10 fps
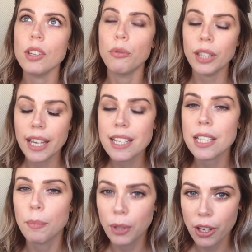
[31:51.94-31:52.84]

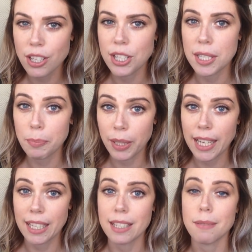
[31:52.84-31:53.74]
release blockages
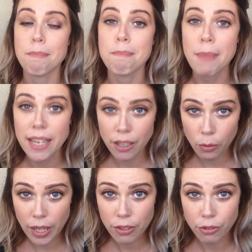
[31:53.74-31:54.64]
playlist. Make your
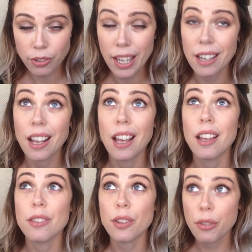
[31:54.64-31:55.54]
way through that.
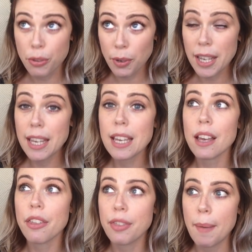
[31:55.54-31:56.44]
The
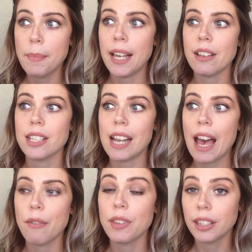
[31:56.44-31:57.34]
three thumbnails that
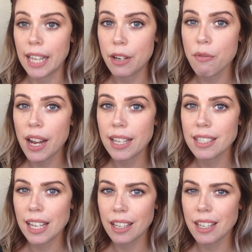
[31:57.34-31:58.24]
have the letter
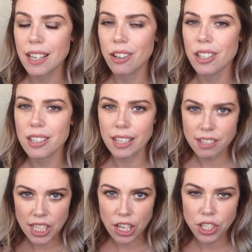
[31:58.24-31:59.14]
writing technique on, it's like
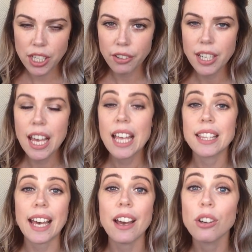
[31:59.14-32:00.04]
stationary,
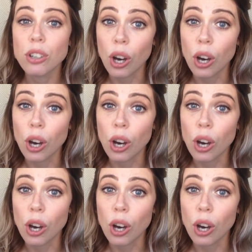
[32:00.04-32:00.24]
they are